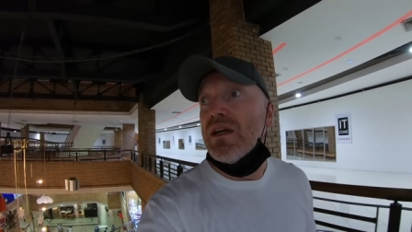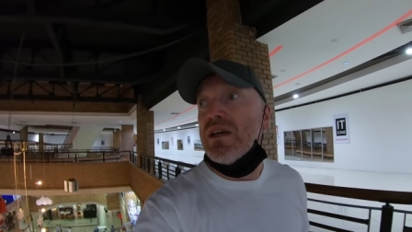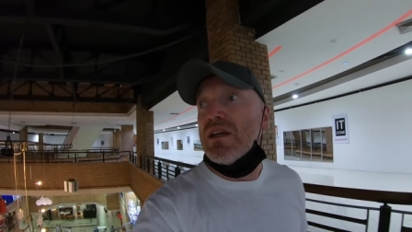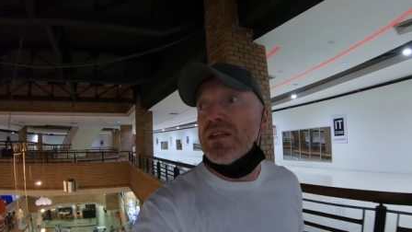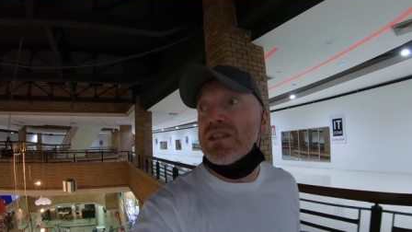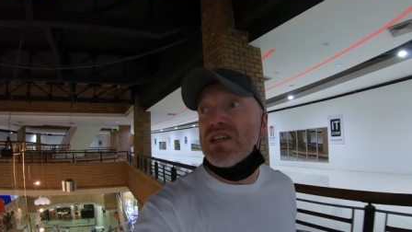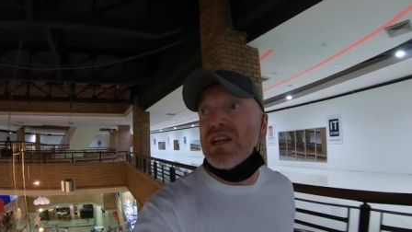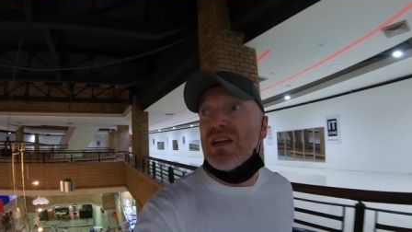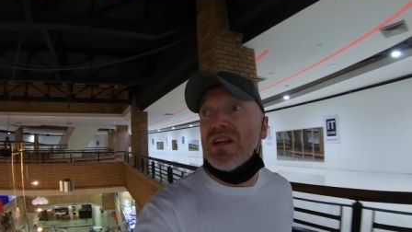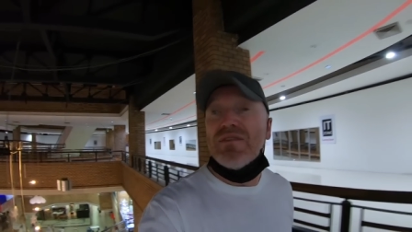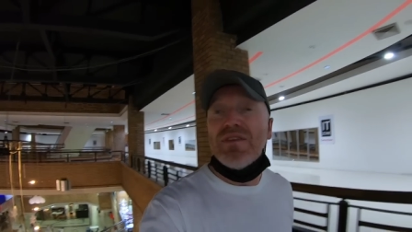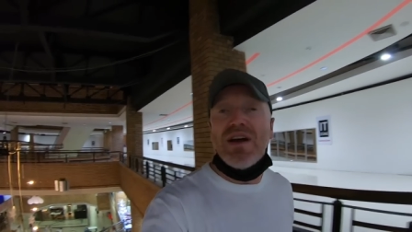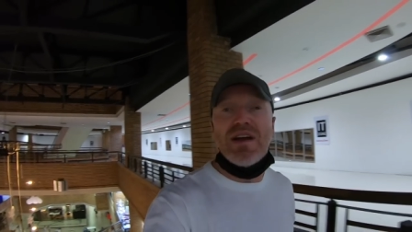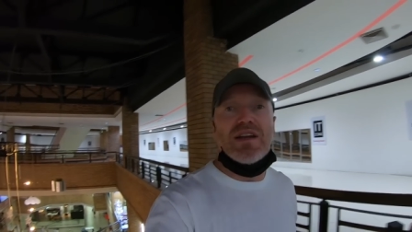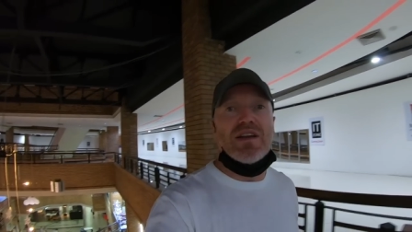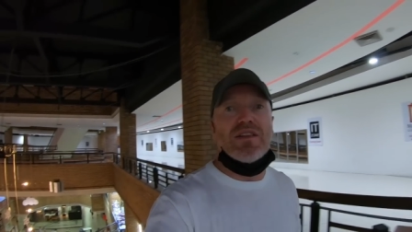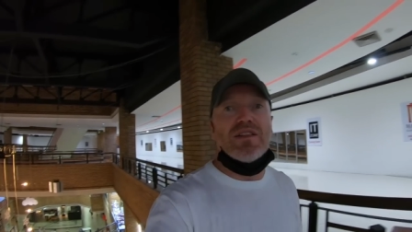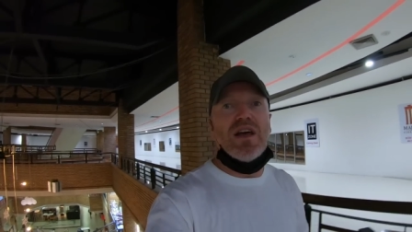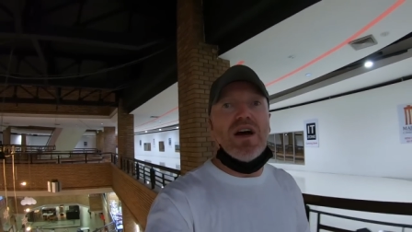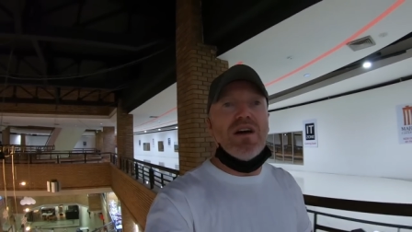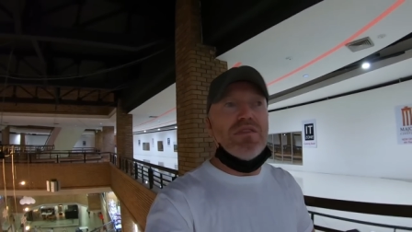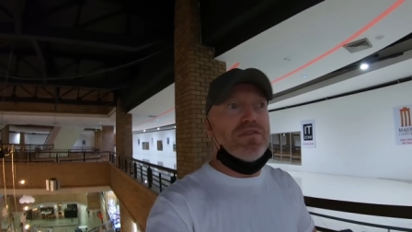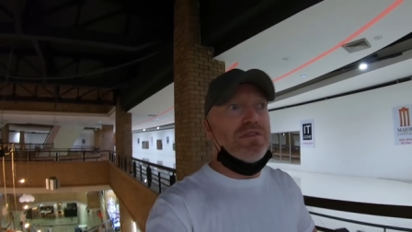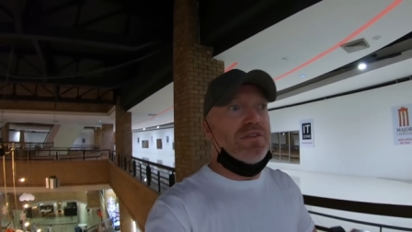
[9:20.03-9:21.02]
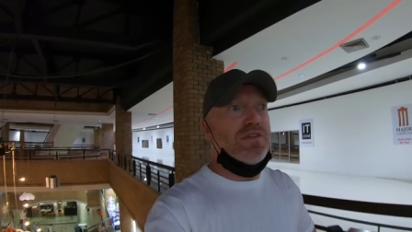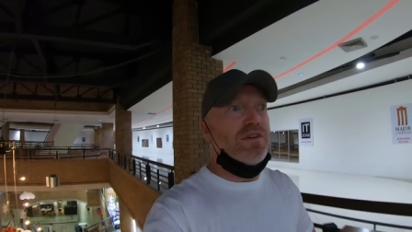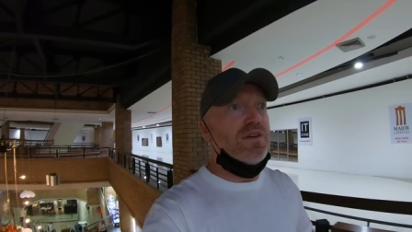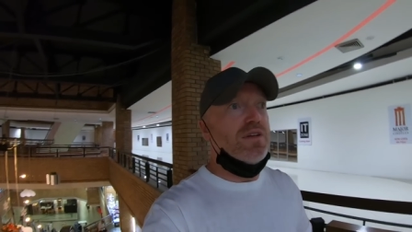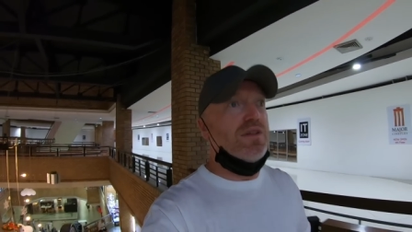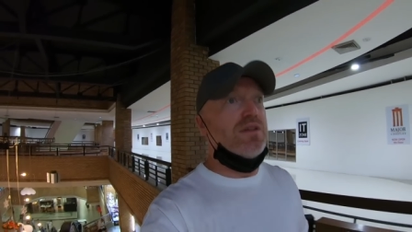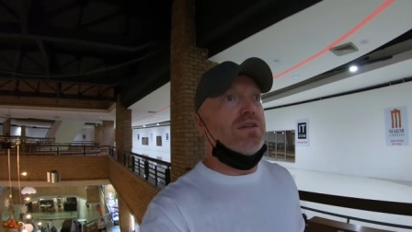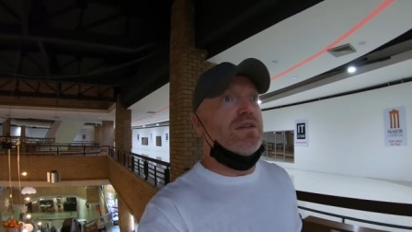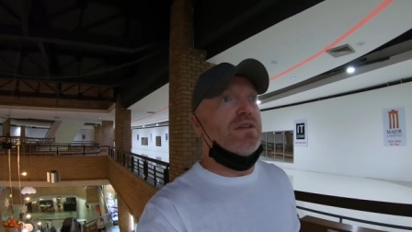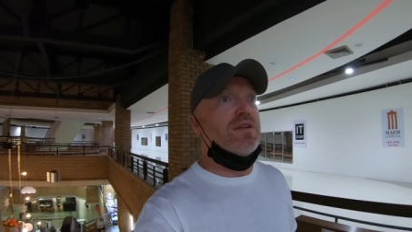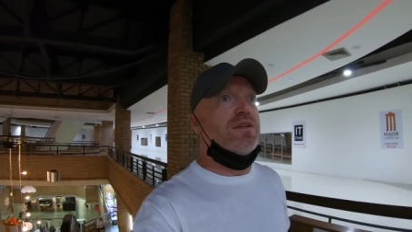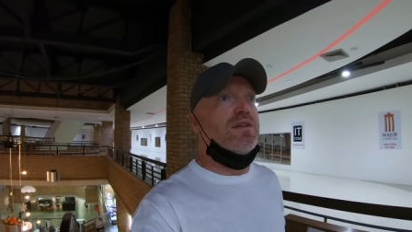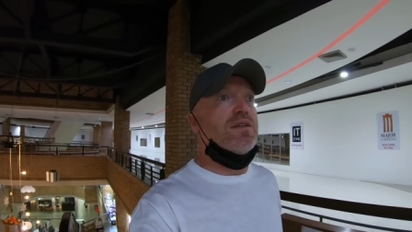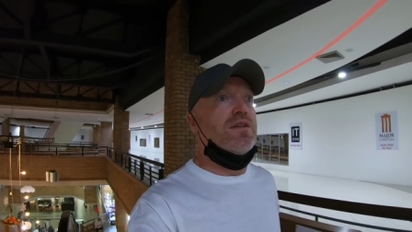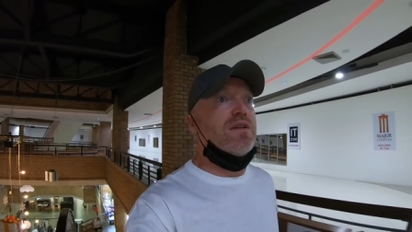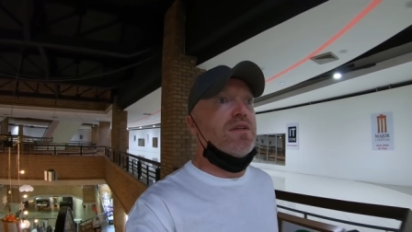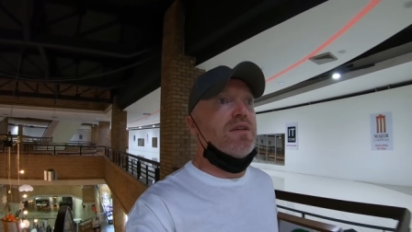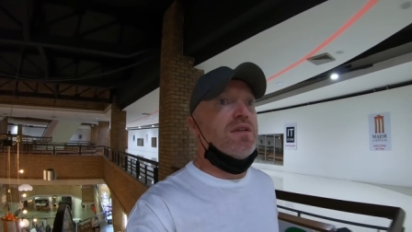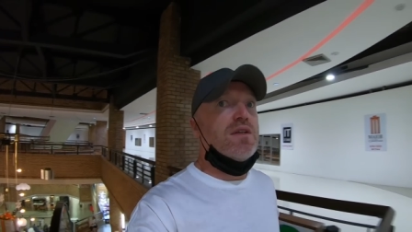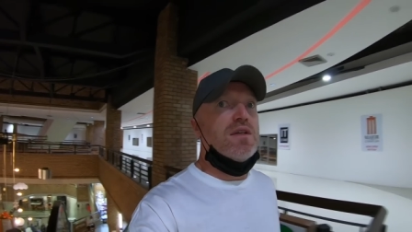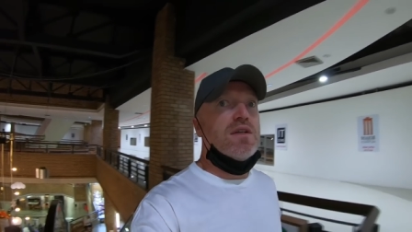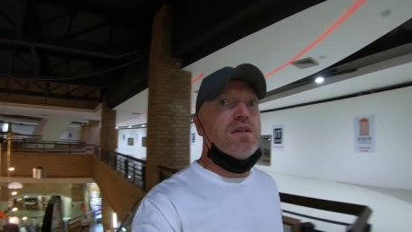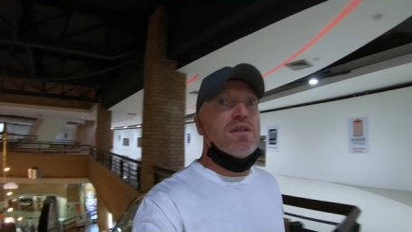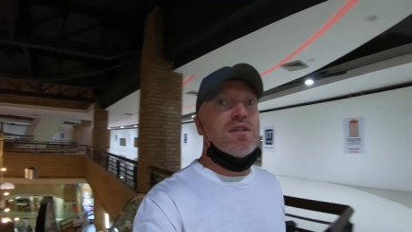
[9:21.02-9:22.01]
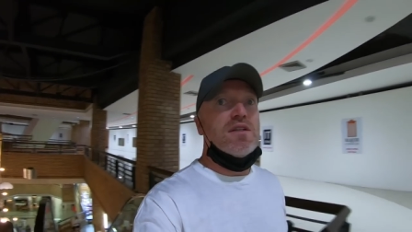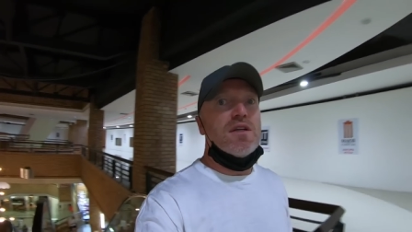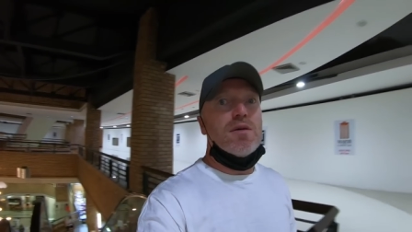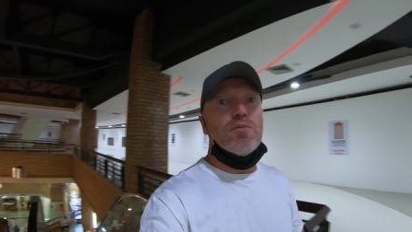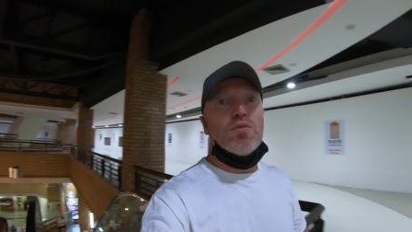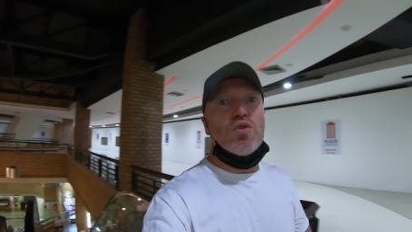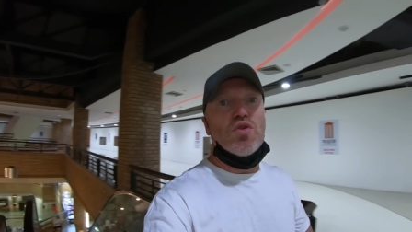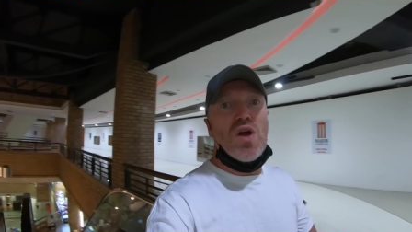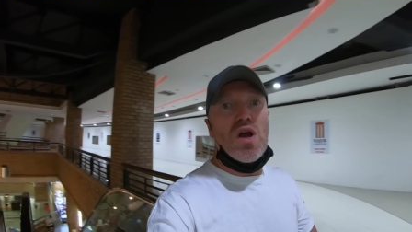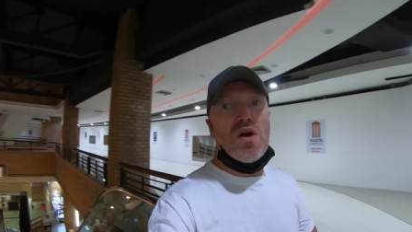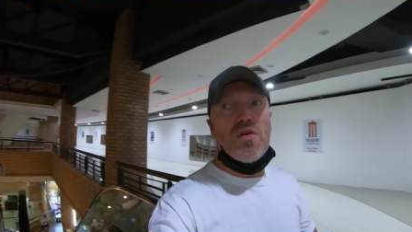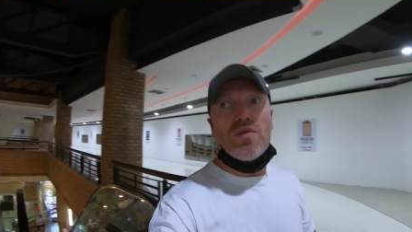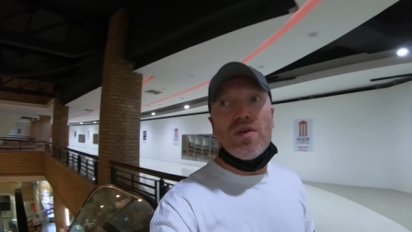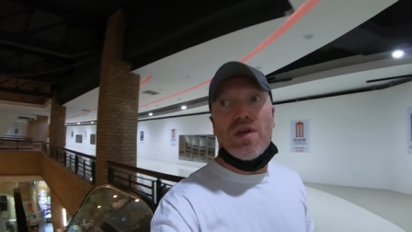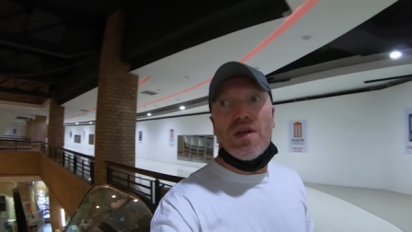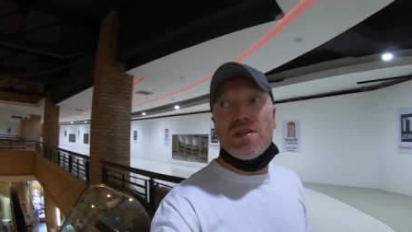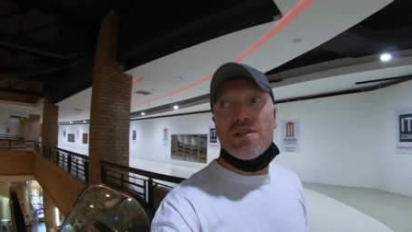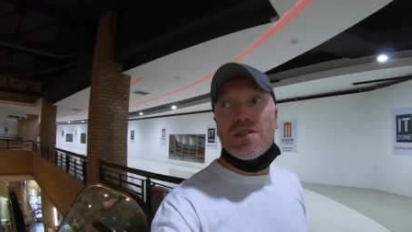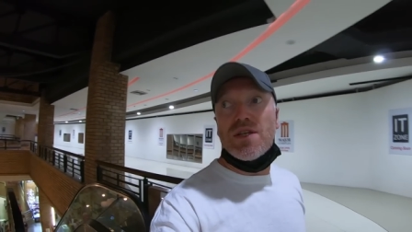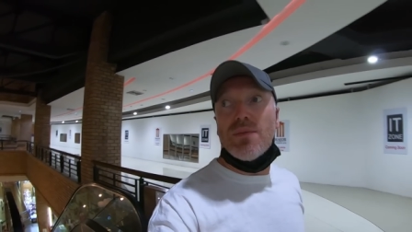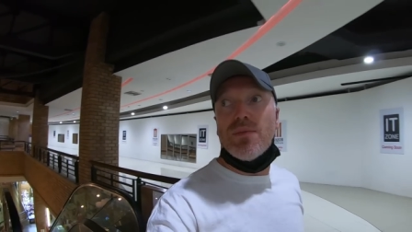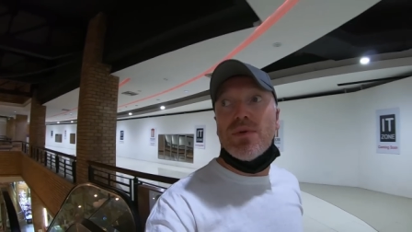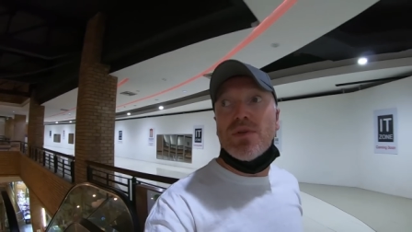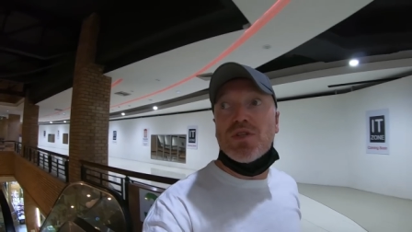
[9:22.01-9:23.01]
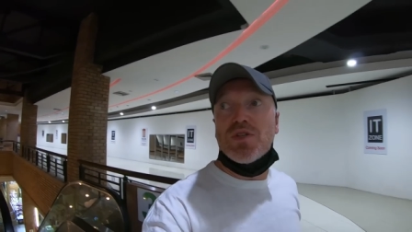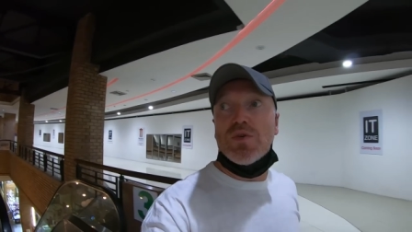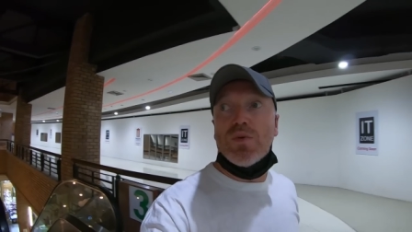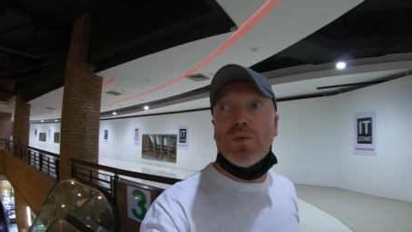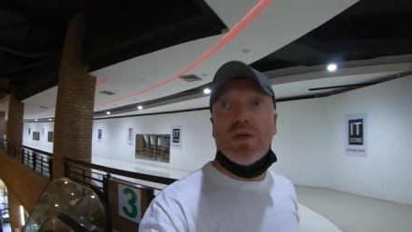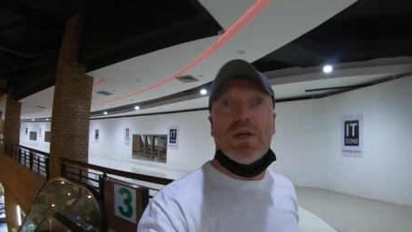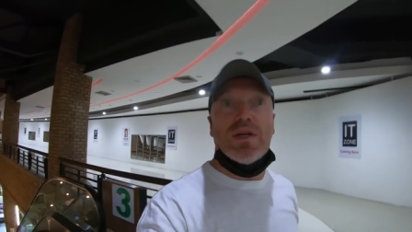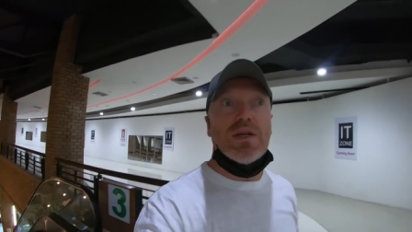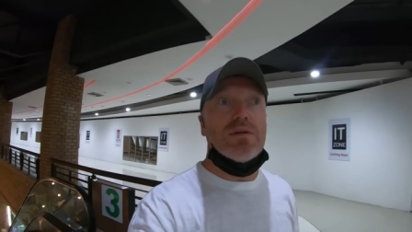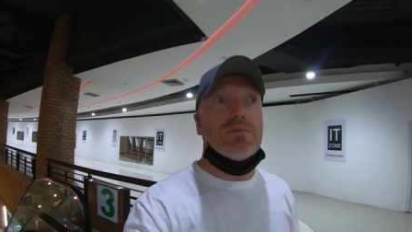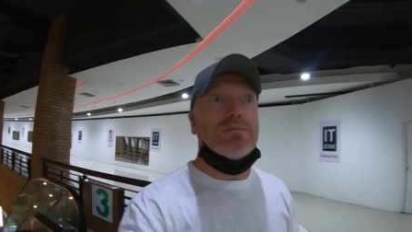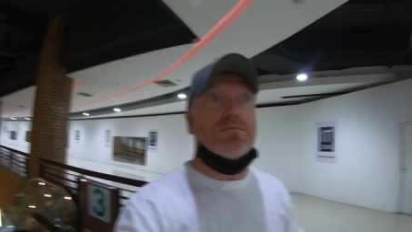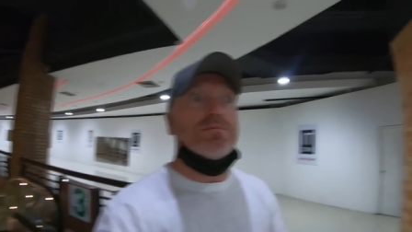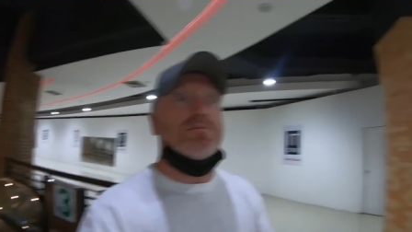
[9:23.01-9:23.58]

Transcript: until I've had enough. Then we'll go and get something to eat.